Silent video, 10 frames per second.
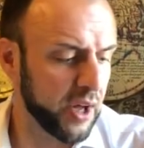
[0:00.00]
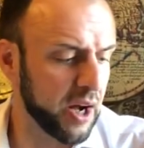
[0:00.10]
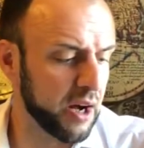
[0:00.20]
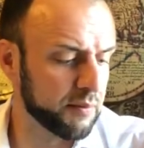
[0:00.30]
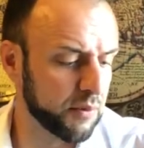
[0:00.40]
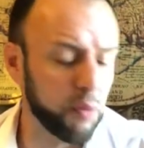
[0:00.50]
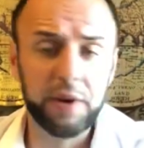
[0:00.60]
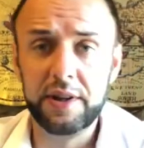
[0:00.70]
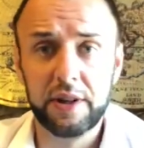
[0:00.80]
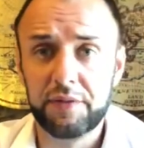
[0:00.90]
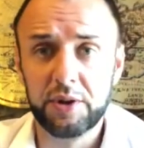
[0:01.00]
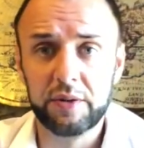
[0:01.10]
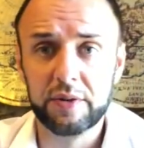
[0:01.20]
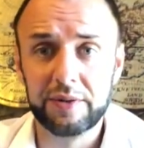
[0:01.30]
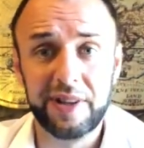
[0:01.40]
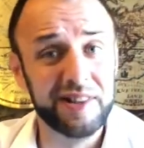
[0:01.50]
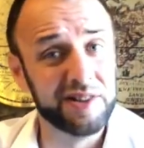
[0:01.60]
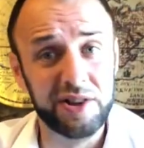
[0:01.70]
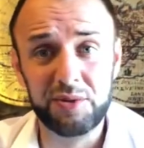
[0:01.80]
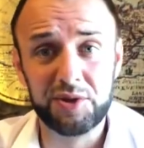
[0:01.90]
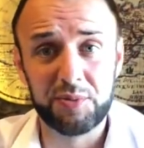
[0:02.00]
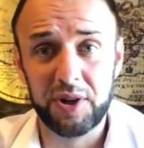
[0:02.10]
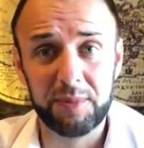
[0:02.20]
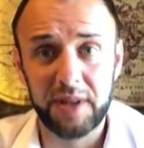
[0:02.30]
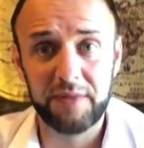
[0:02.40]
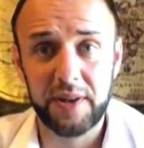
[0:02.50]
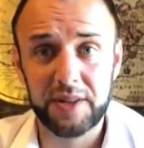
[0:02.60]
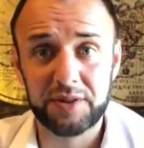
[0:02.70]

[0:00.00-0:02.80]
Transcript: On one he left over, and he's a huge Springbank fan.